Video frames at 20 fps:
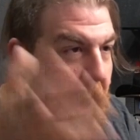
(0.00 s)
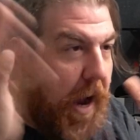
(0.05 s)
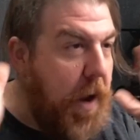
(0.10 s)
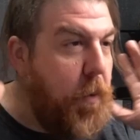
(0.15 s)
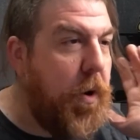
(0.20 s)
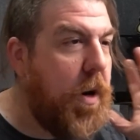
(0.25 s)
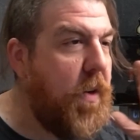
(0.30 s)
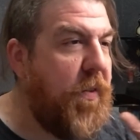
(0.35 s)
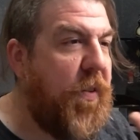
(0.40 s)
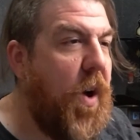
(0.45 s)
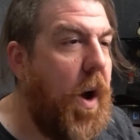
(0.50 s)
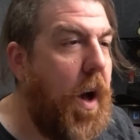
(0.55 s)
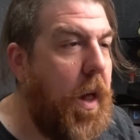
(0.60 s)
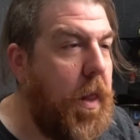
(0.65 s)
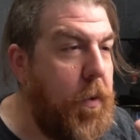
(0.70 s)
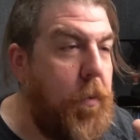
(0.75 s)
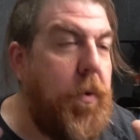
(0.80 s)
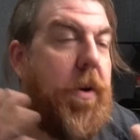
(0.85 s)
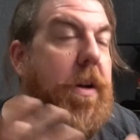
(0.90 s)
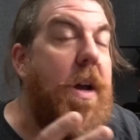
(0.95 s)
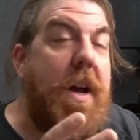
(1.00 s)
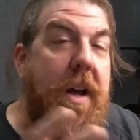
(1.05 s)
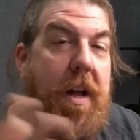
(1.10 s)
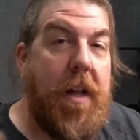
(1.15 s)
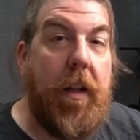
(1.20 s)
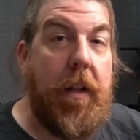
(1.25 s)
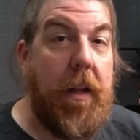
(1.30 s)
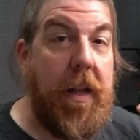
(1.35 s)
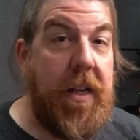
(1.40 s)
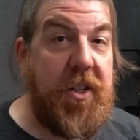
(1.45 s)
I work for Hollywood.
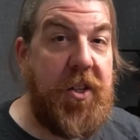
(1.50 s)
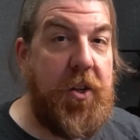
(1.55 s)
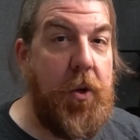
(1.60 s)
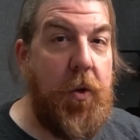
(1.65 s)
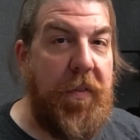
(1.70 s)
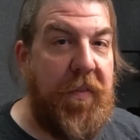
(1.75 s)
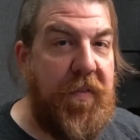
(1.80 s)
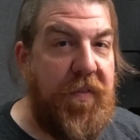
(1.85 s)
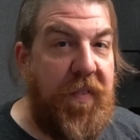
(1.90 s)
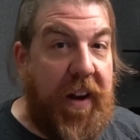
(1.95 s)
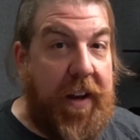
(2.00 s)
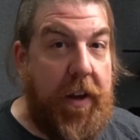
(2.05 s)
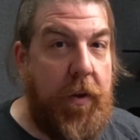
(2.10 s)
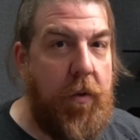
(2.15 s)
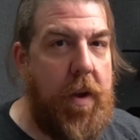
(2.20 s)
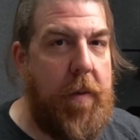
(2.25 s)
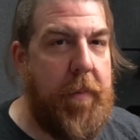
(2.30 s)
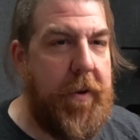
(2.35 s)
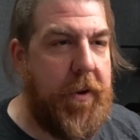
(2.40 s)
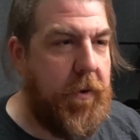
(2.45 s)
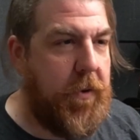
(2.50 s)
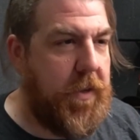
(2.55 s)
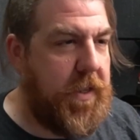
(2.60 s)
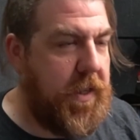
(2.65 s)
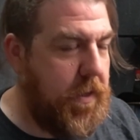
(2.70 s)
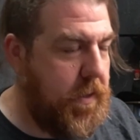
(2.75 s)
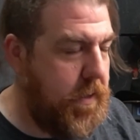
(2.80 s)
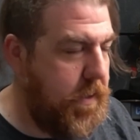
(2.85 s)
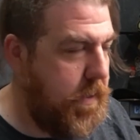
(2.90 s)
Let's do a fucking reboot.